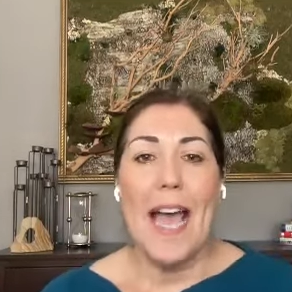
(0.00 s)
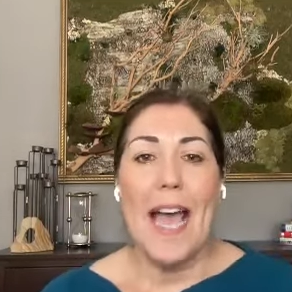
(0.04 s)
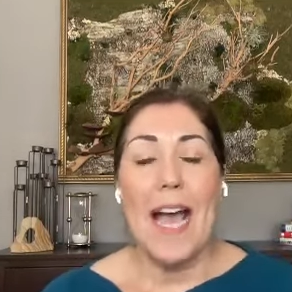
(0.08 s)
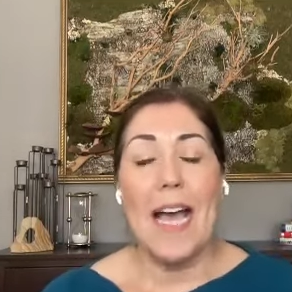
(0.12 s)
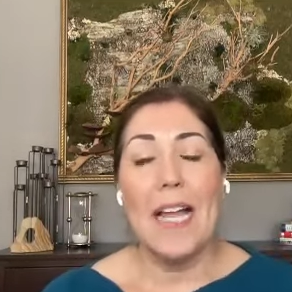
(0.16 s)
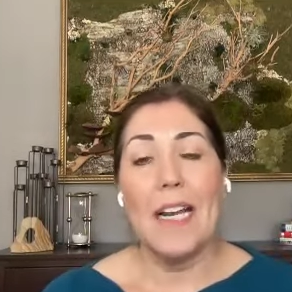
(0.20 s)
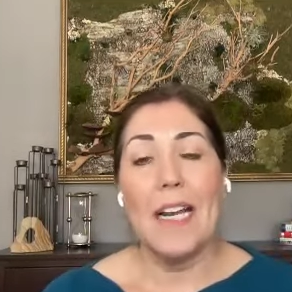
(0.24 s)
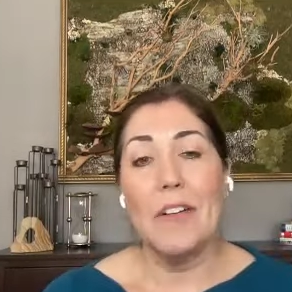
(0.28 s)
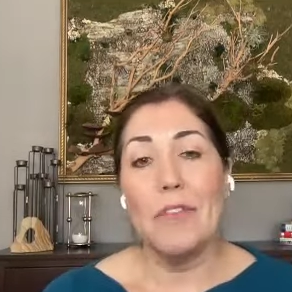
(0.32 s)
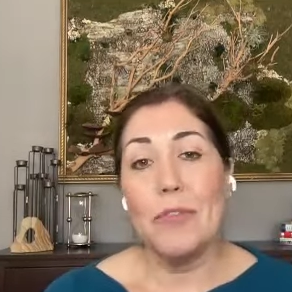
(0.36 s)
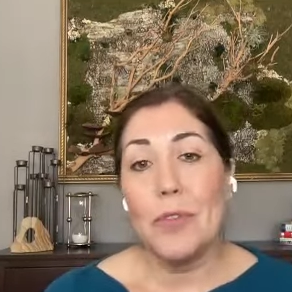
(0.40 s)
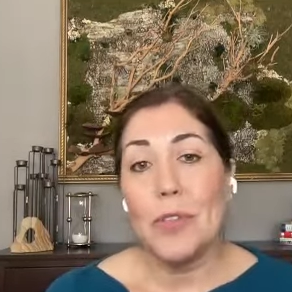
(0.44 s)

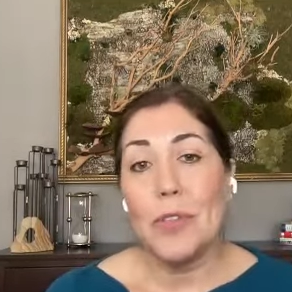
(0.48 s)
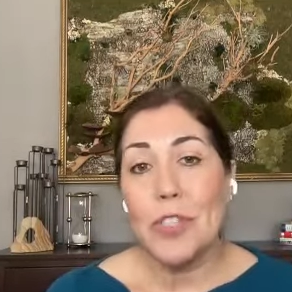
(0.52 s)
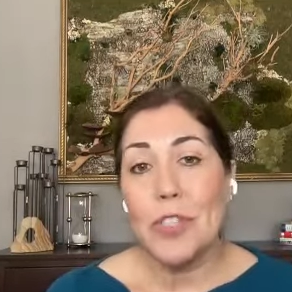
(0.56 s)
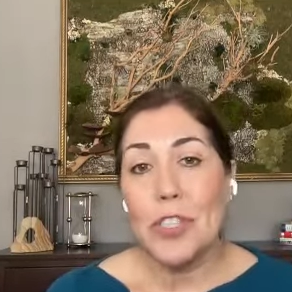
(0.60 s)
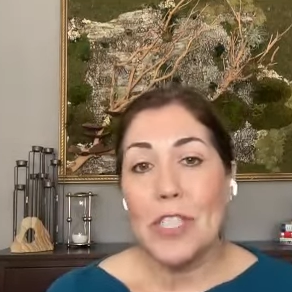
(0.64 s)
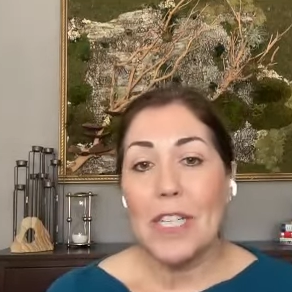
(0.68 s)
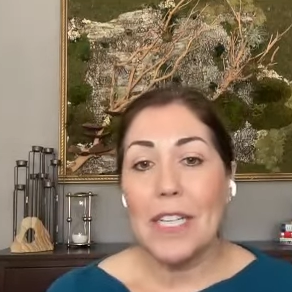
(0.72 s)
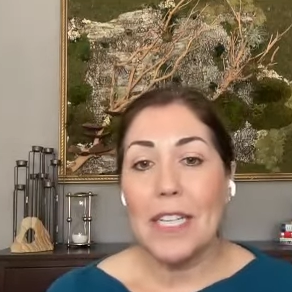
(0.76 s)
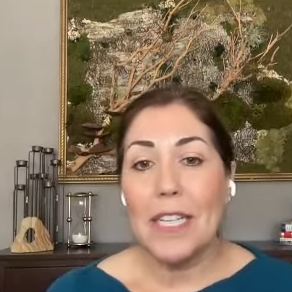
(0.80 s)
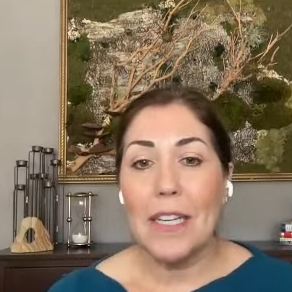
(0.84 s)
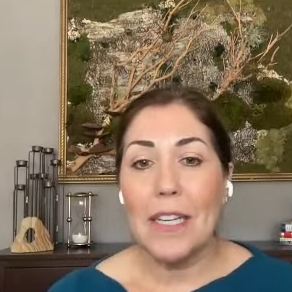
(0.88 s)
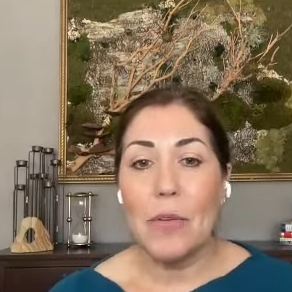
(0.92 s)
And
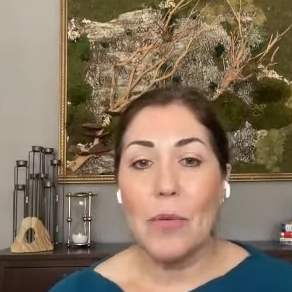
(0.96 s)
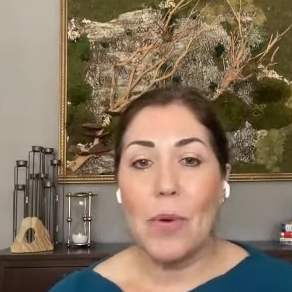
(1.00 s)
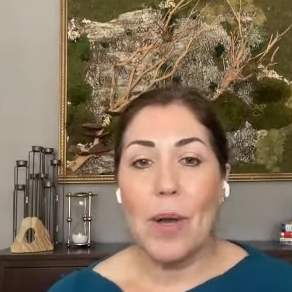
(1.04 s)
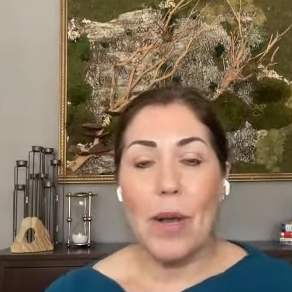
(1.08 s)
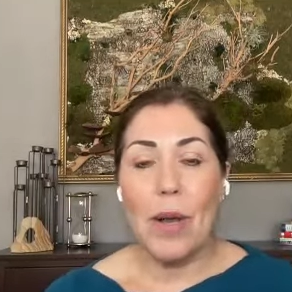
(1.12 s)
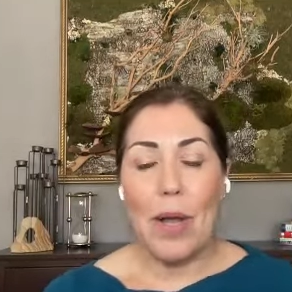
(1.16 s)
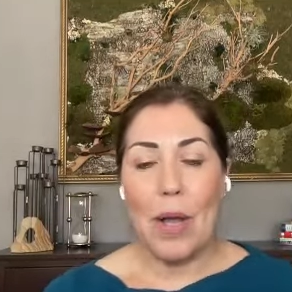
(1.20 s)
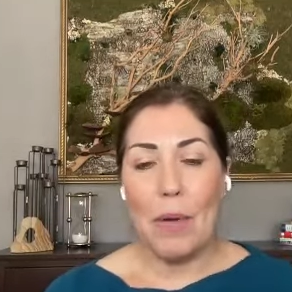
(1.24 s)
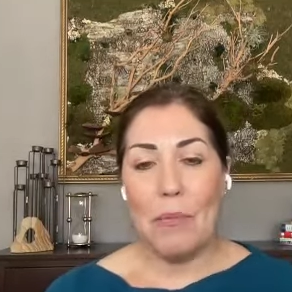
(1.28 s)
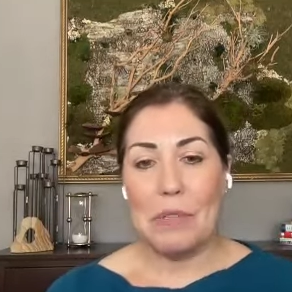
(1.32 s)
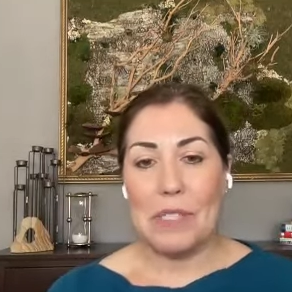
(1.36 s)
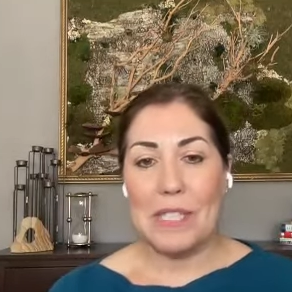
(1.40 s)
unfortunately, what
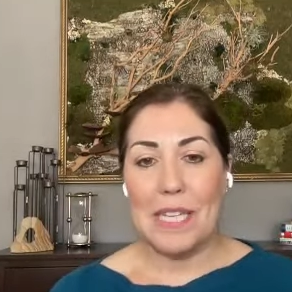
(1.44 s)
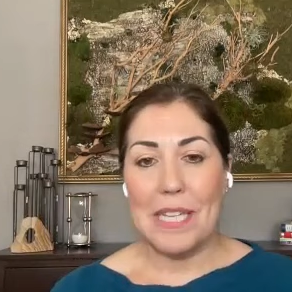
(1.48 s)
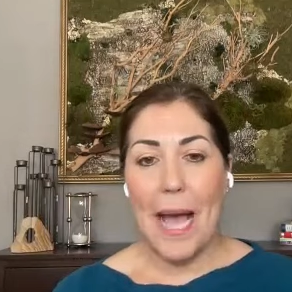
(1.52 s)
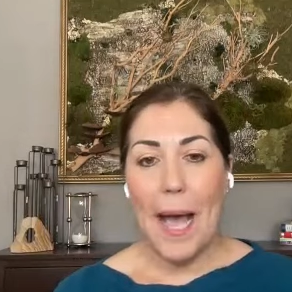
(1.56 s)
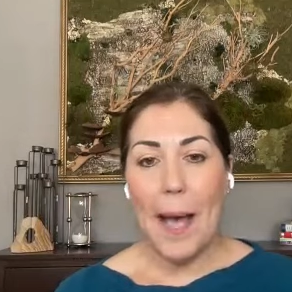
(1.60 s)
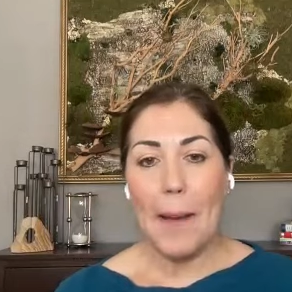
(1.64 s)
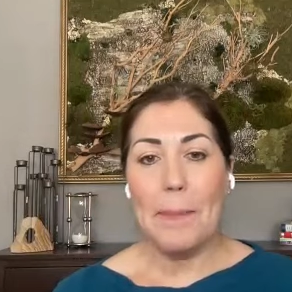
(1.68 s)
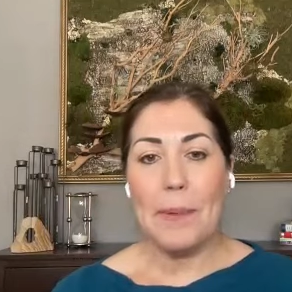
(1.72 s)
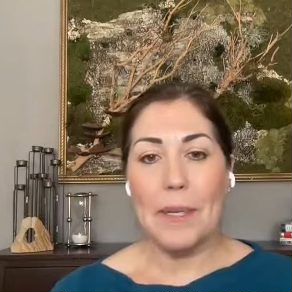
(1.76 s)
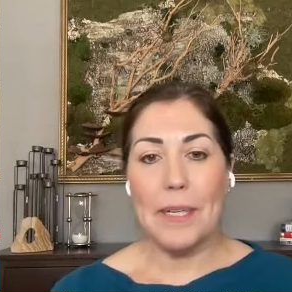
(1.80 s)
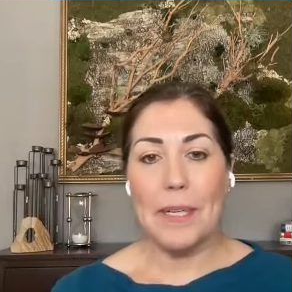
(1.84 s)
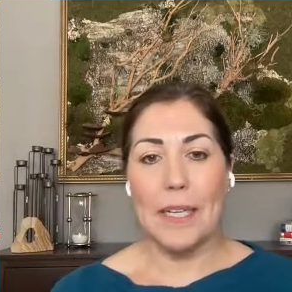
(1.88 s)
was
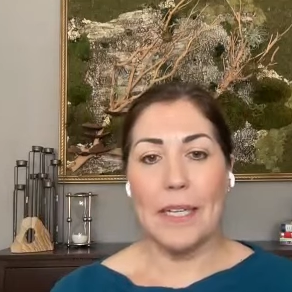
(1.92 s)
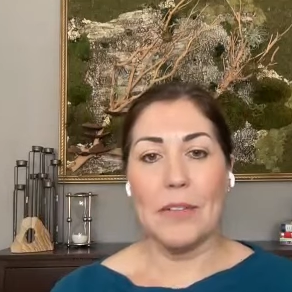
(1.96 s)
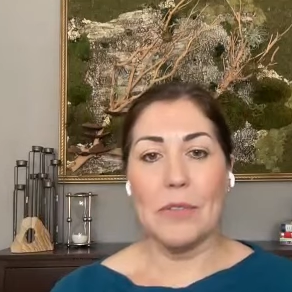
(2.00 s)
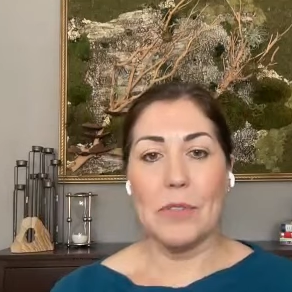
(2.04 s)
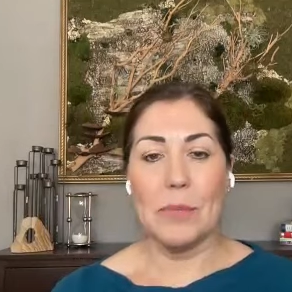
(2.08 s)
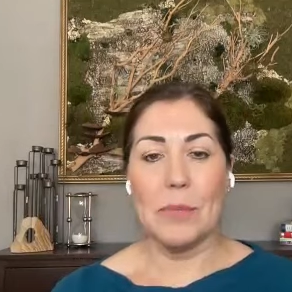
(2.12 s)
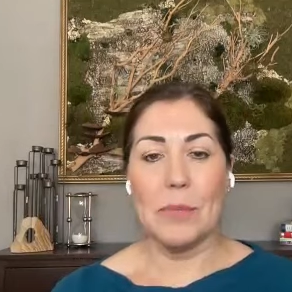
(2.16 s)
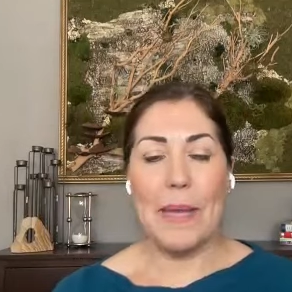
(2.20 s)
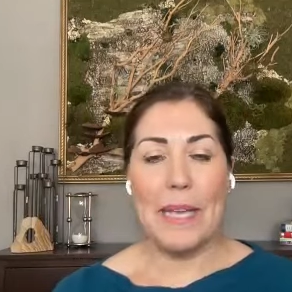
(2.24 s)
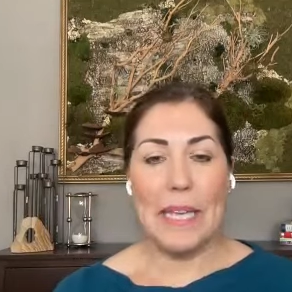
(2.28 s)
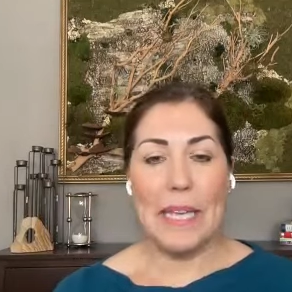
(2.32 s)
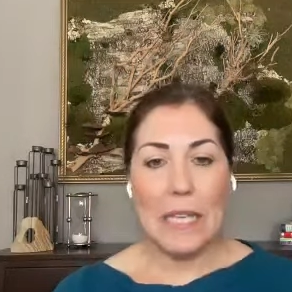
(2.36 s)
happening, it
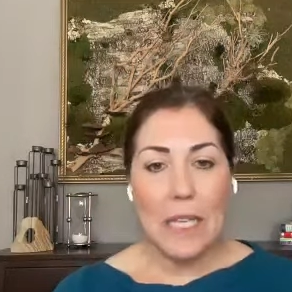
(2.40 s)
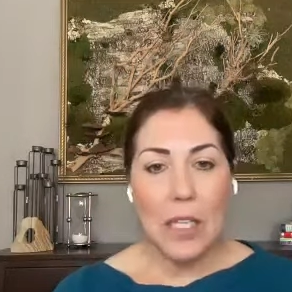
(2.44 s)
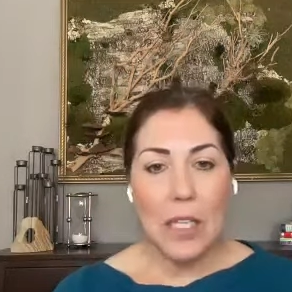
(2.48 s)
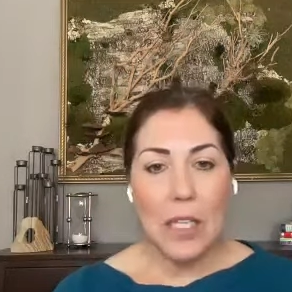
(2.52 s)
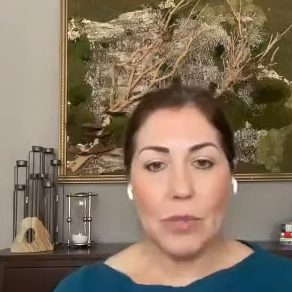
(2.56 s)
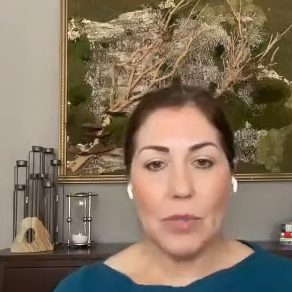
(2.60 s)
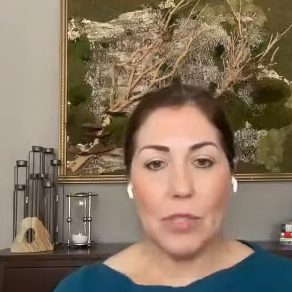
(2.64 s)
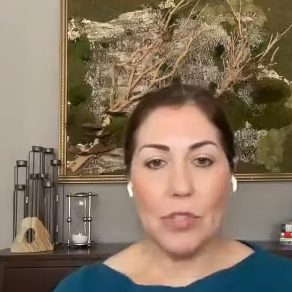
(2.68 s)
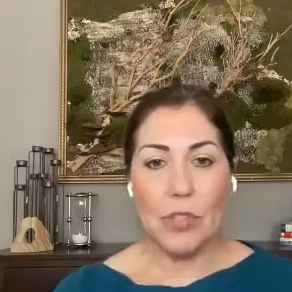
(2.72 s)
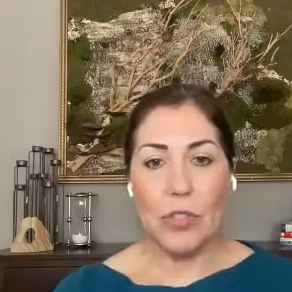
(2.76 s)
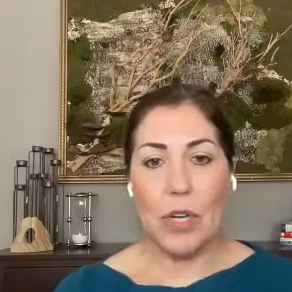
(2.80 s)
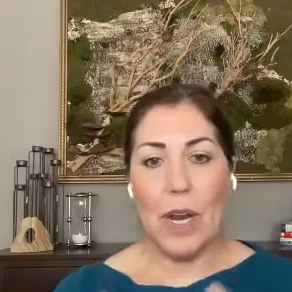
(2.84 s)
was my ego
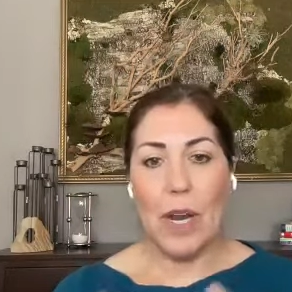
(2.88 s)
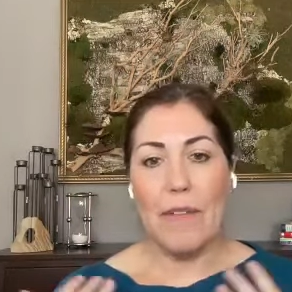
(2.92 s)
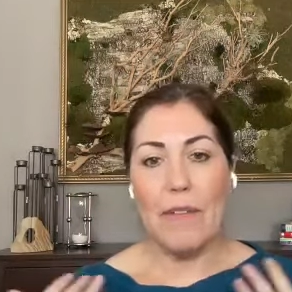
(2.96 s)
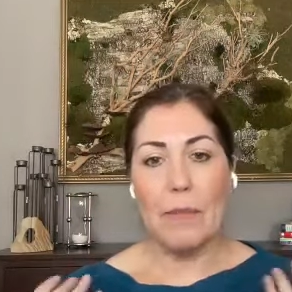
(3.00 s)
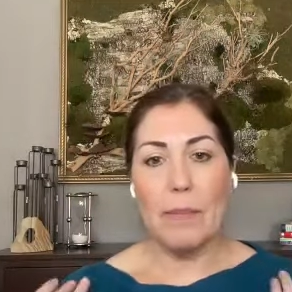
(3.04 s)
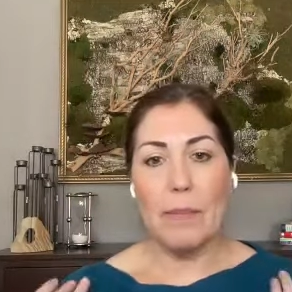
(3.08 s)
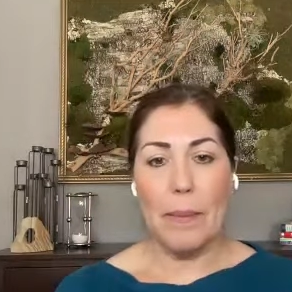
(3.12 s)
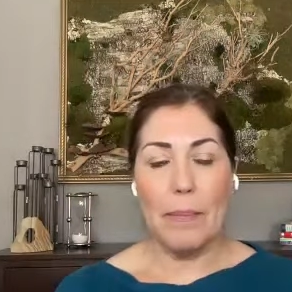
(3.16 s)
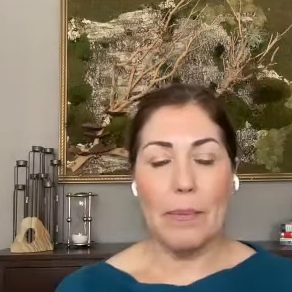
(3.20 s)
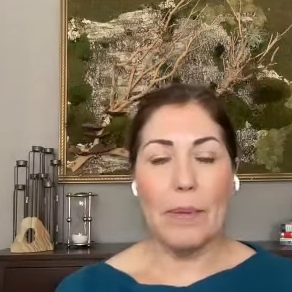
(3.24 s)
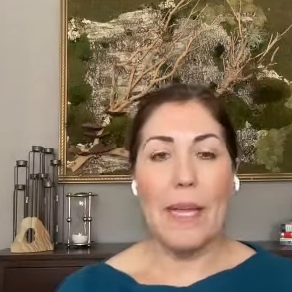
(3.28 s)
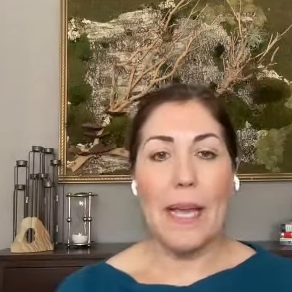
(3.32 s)
was driving
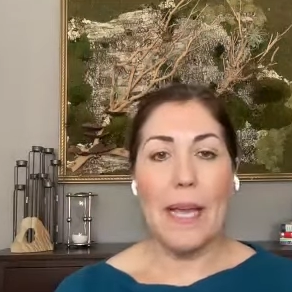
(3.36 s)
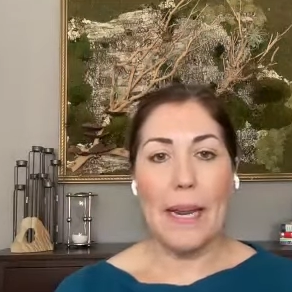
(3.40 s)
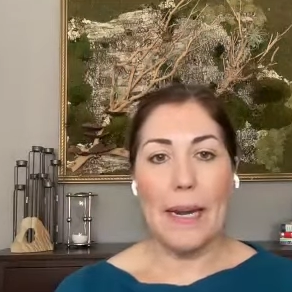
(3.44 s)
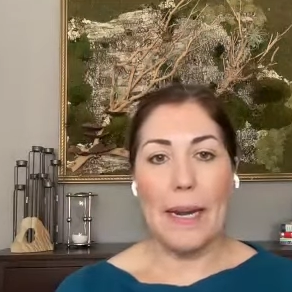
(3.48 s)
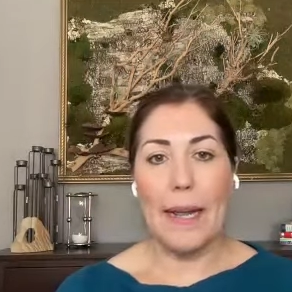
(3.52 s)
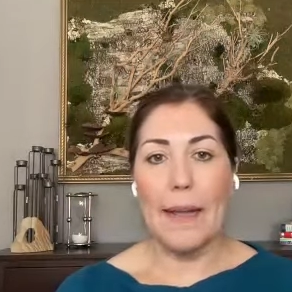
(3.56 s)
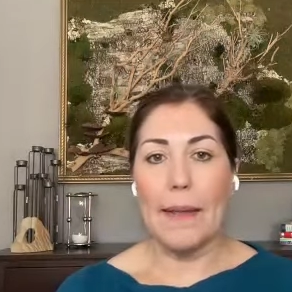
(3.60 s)
my plan.